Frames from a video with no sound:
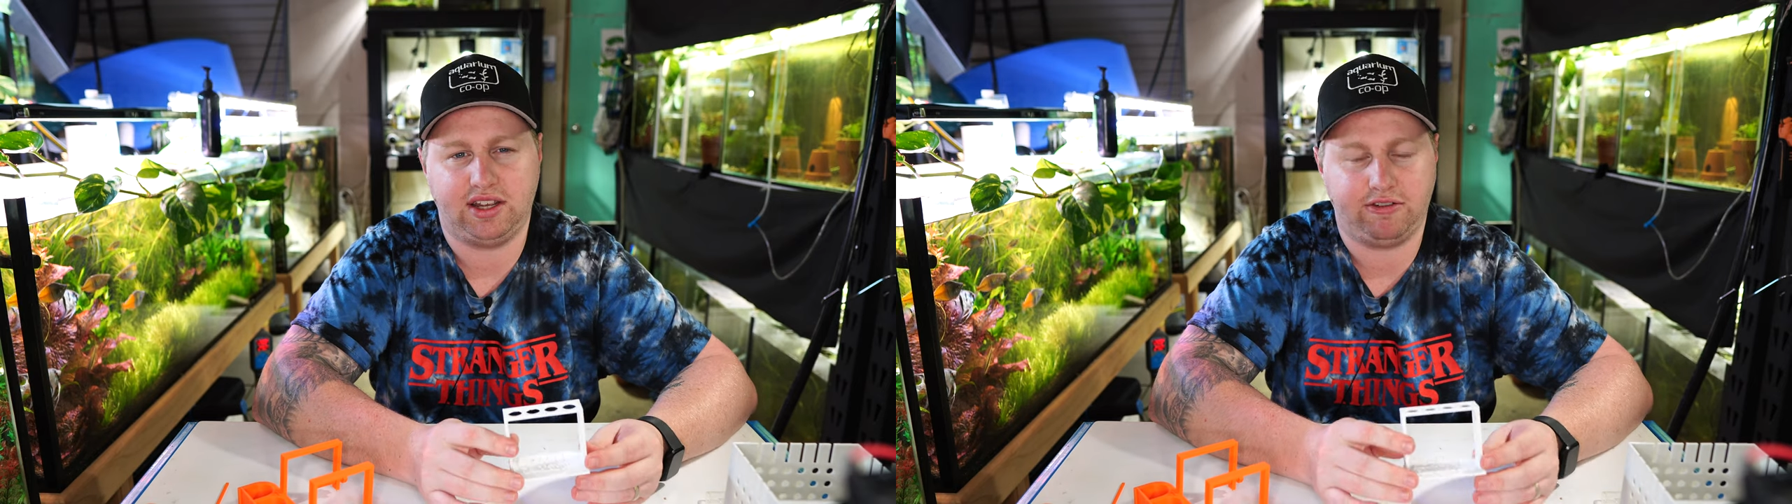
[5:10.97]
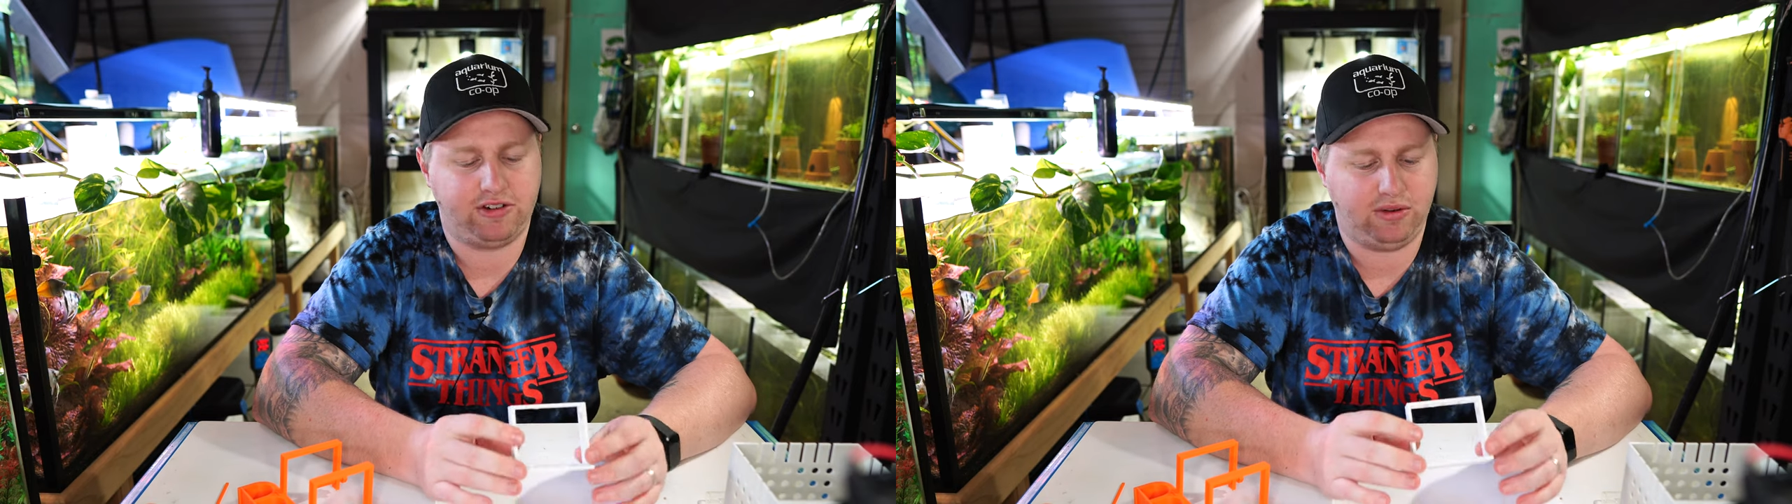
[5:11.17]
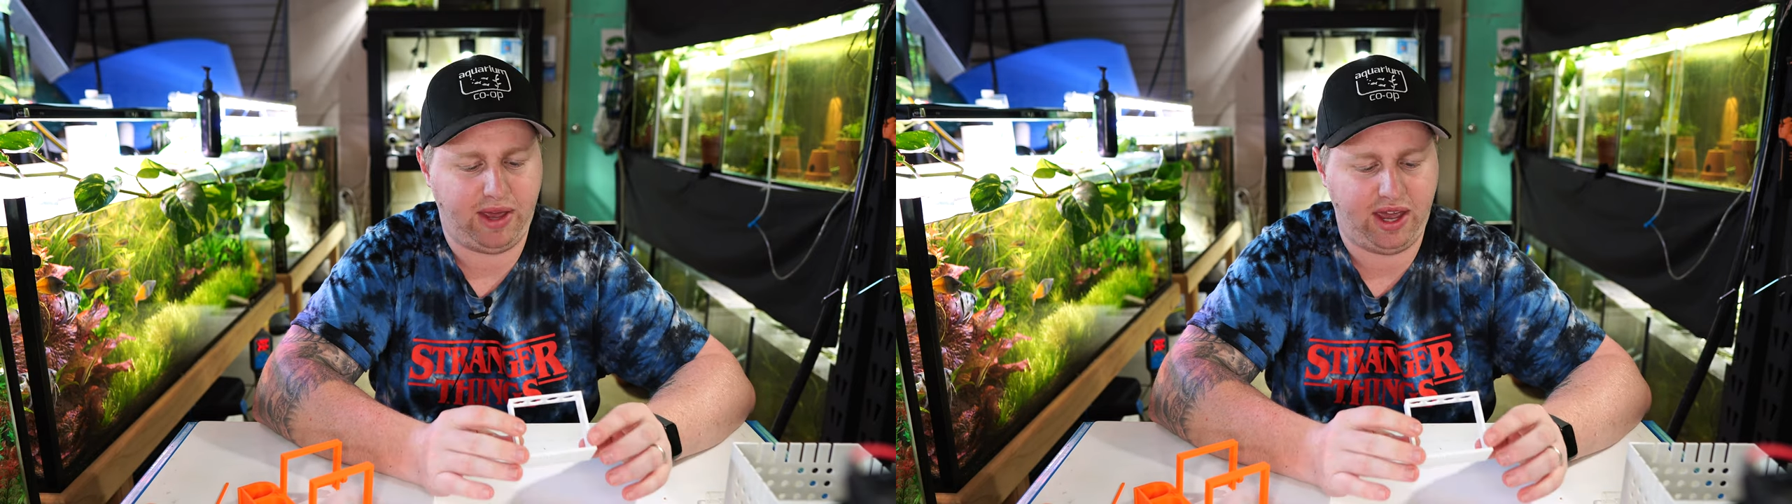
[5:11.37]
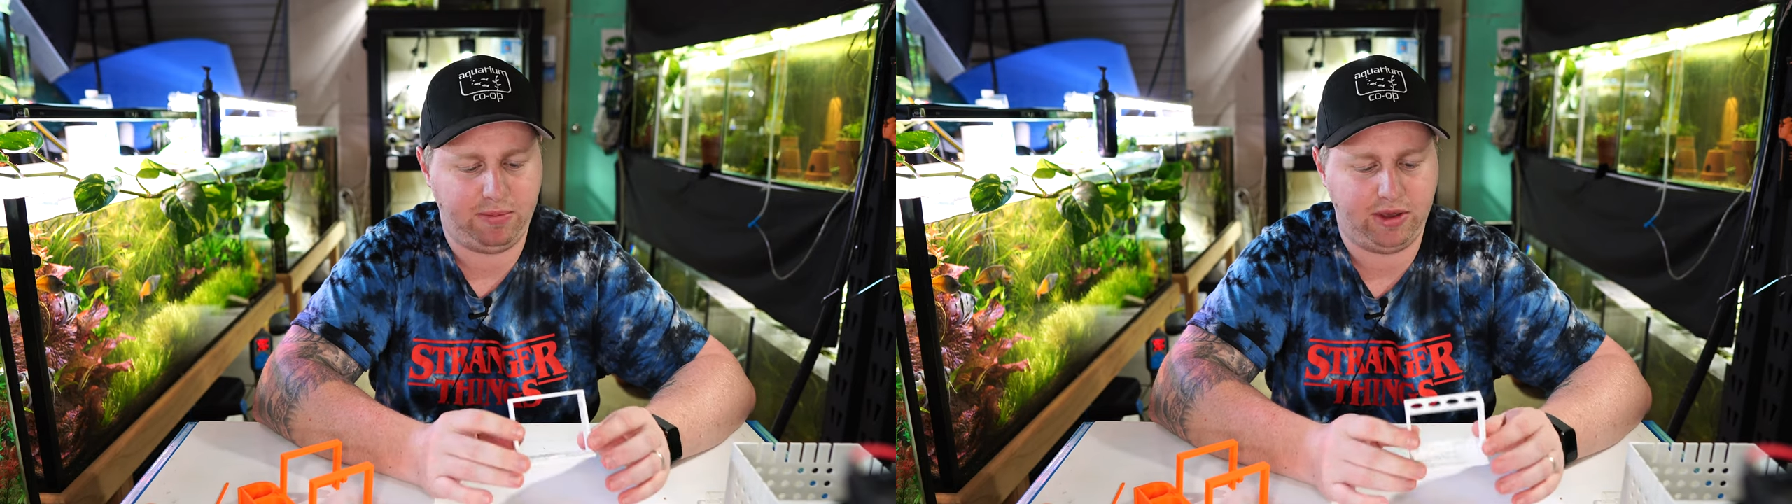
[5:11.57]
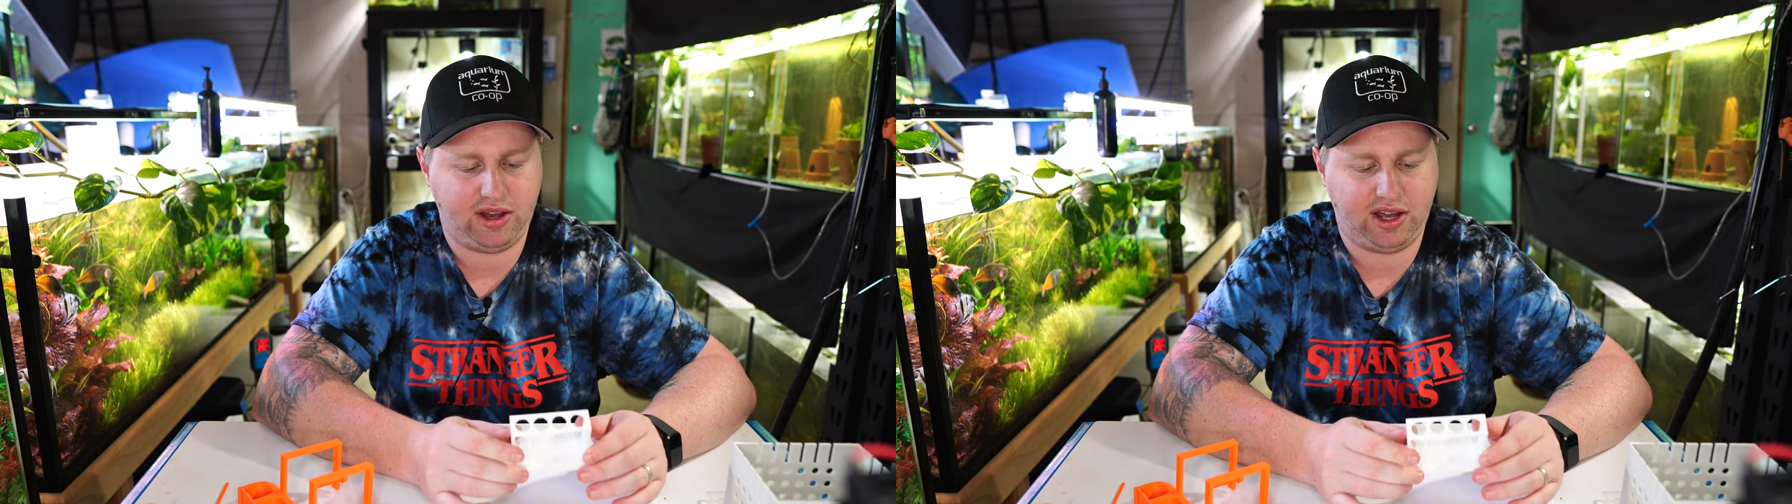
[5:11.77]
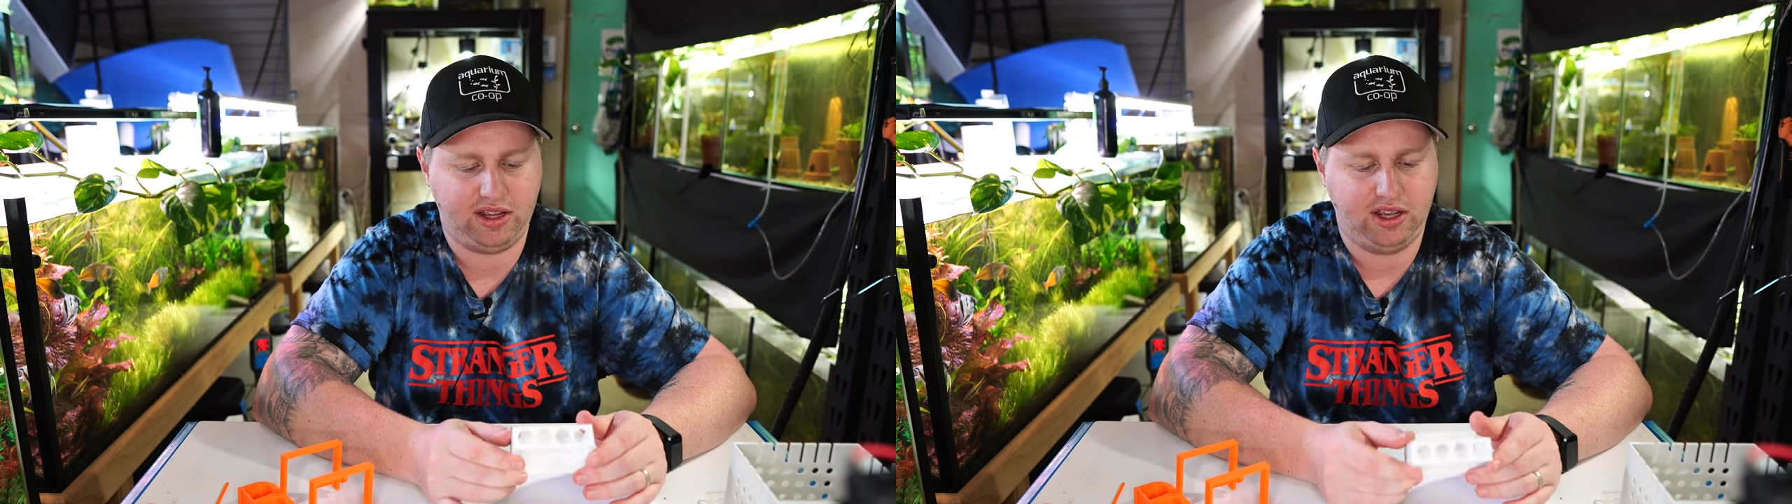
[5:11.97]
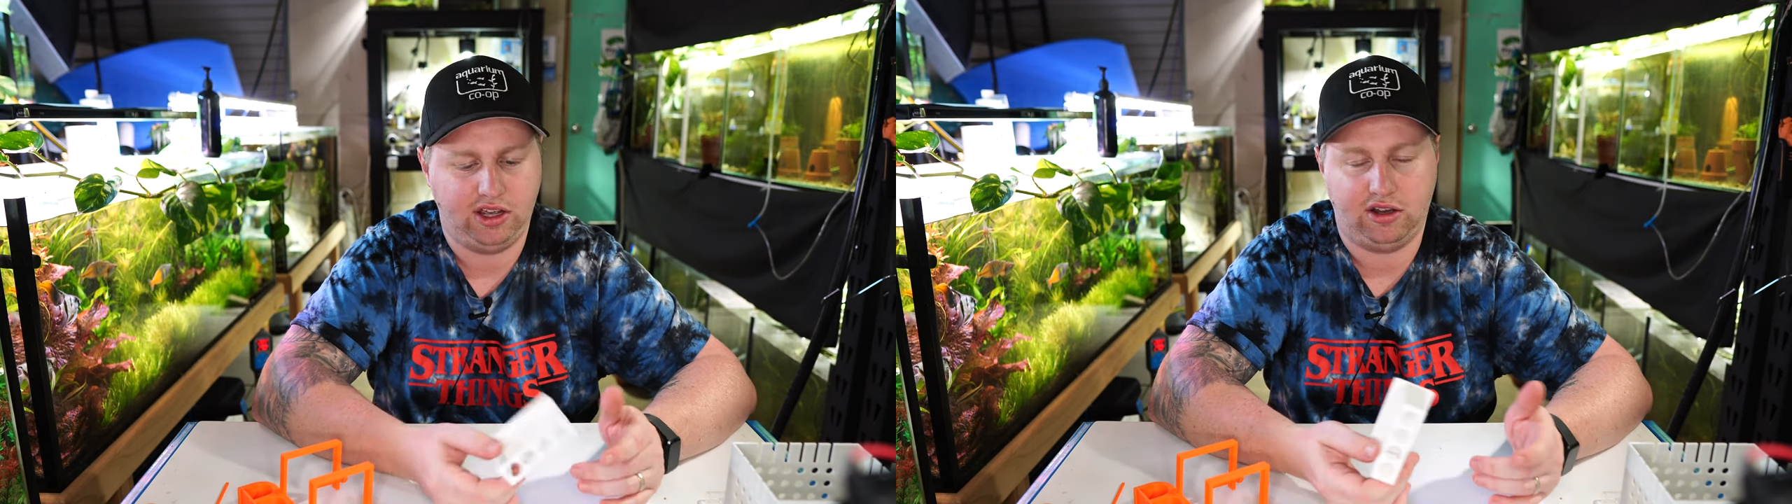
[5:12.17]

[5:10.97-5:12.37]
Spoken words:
kit from API